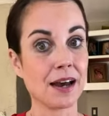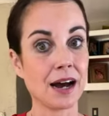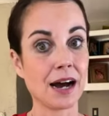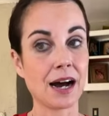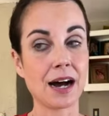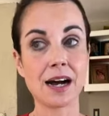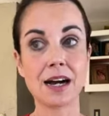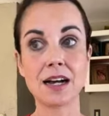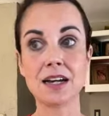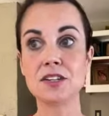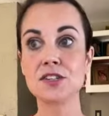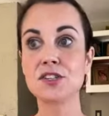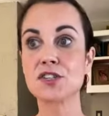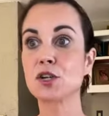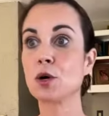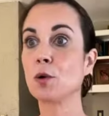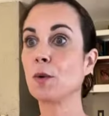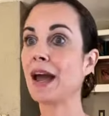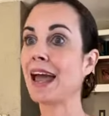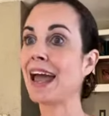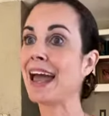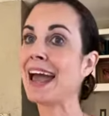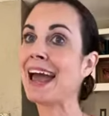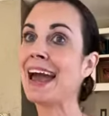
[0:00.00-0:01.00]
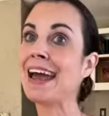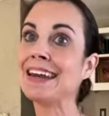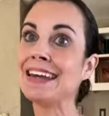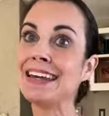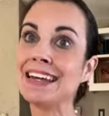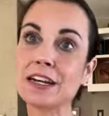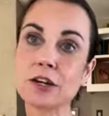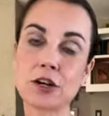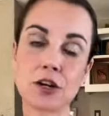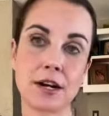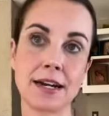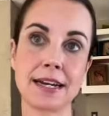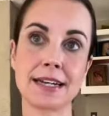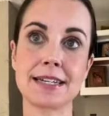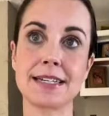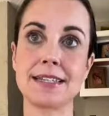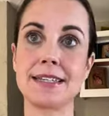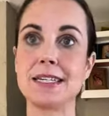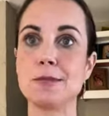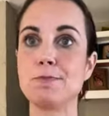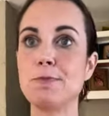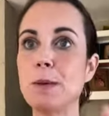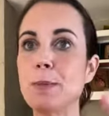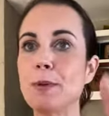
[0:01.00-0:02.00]
Uh, so any chronic
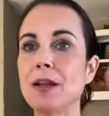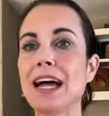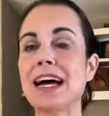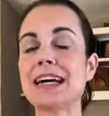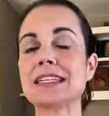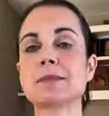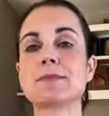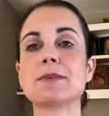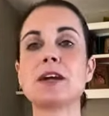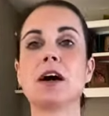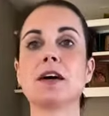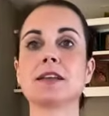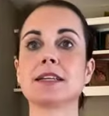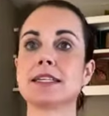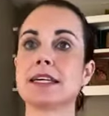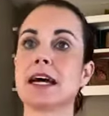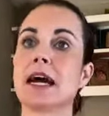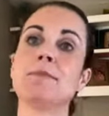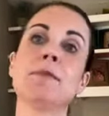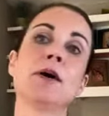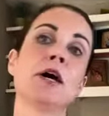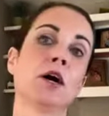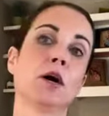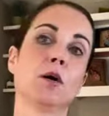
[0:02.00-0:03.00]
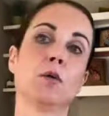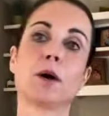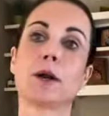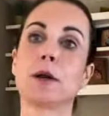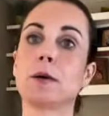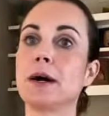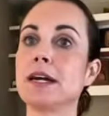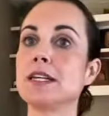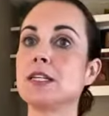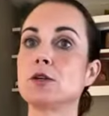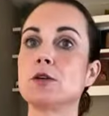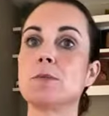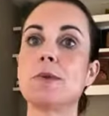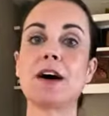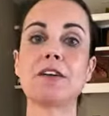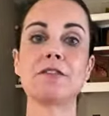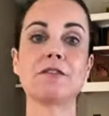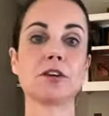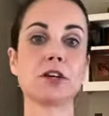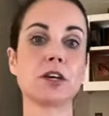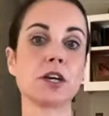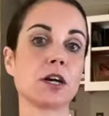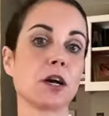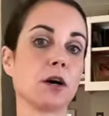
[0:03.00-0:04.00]
disease, people ask me all the time, what do I do about
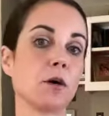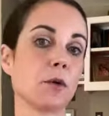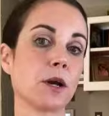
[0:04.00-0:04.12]
vertigo?